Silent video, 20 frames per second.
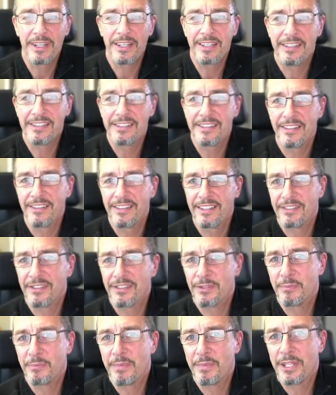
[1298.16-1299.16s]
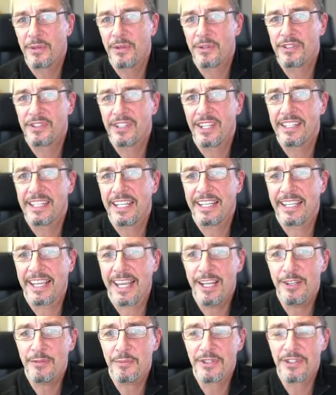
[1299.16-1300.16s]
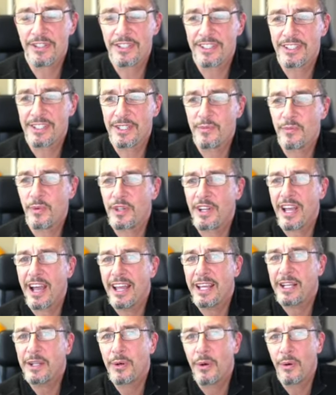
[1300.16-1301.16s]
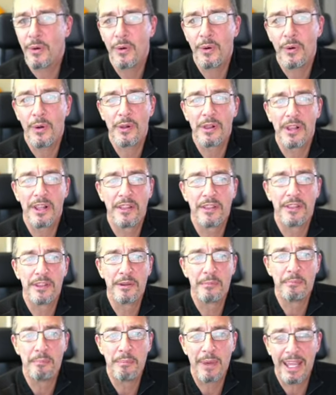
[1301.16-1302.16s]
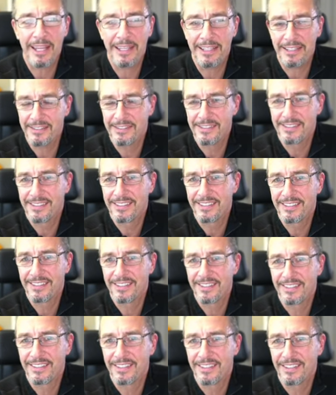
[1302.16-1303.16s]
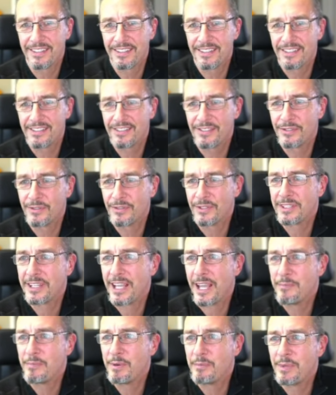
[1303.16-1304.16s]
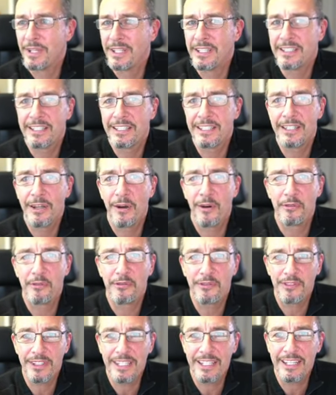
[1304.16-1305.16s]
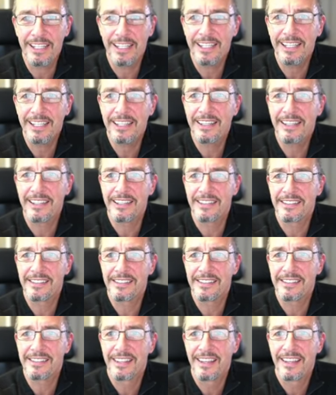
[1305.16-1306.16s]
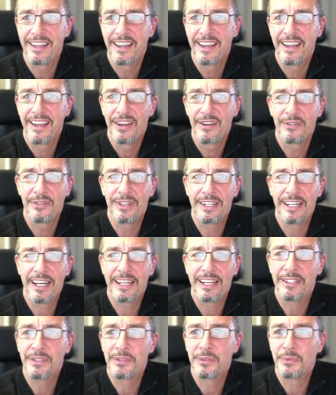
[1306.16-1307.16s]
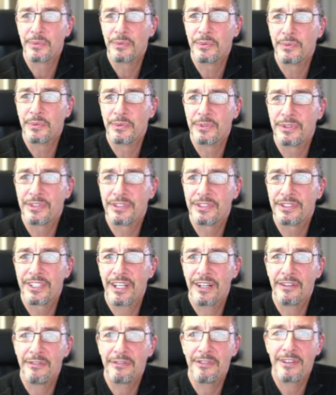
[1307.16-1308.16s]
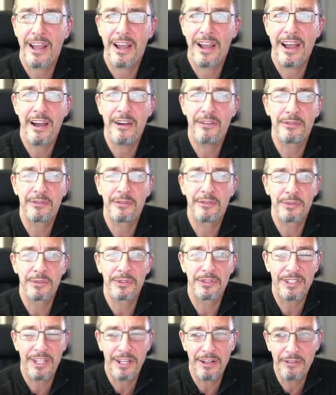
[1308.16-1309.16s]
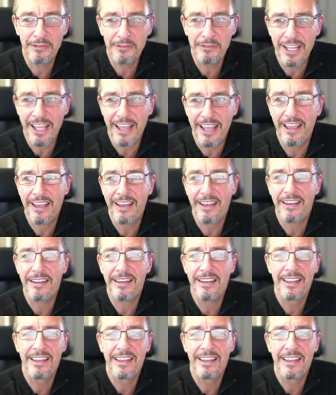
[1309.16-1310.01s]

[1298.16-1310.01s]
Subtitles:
is, in the somatic consent engagement system, what I call the base, yeah, is your capability of feeling. It's related to self-love, to self-care,